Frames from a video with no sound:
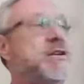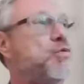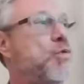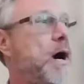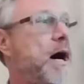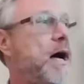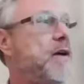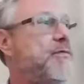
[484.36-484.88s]
and his
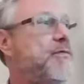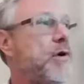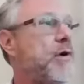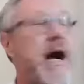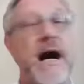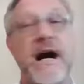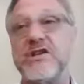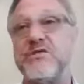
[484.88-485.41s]
wife were
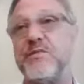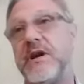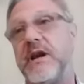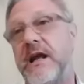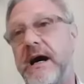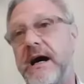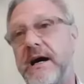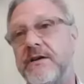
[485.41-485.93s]

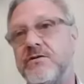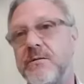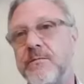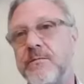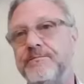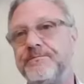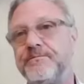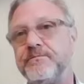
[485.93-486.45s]
hospitalized
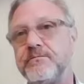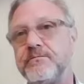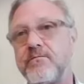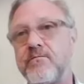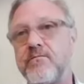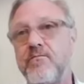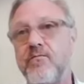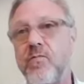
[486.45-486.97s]

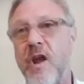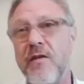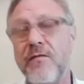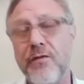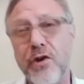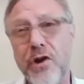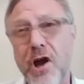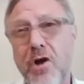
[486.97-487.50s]

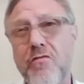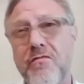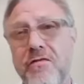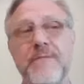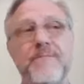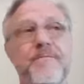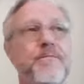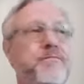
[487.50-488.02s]
for
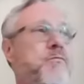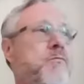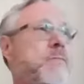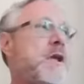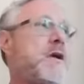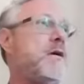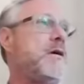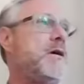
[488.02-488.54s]
COVID.
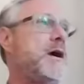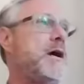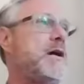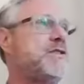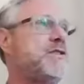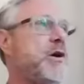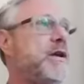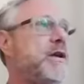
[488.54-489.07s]

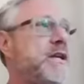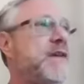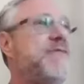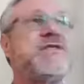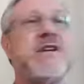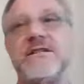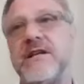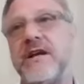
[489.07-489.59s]
And so it
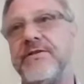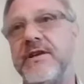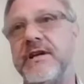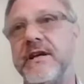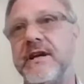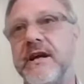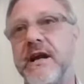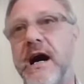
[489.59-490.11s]
gives us, I
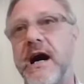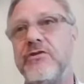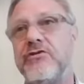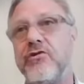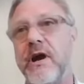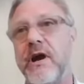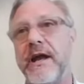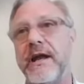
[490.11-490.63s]
think, an
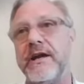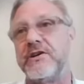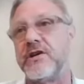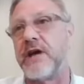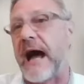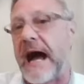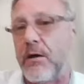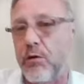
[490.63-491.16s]
entree
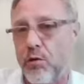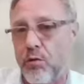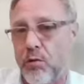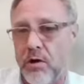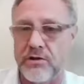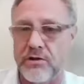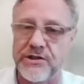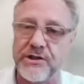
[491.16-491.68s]
into our
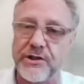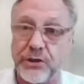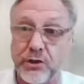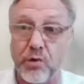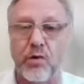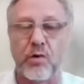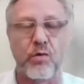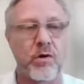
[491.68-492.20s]
worlds, into
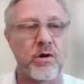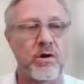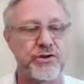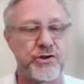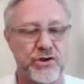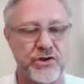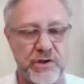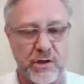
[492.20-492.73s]
your
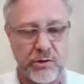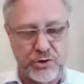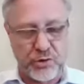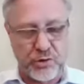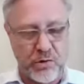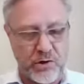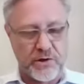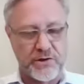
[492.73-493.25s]
worlds, your
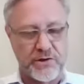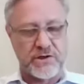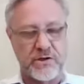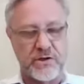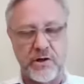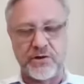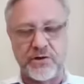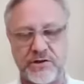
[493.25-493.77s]
social workers
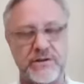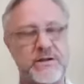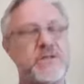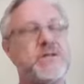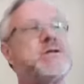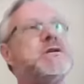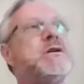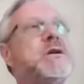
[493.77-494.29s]
and
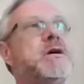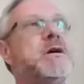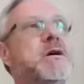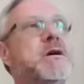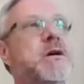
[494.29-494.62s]
nurses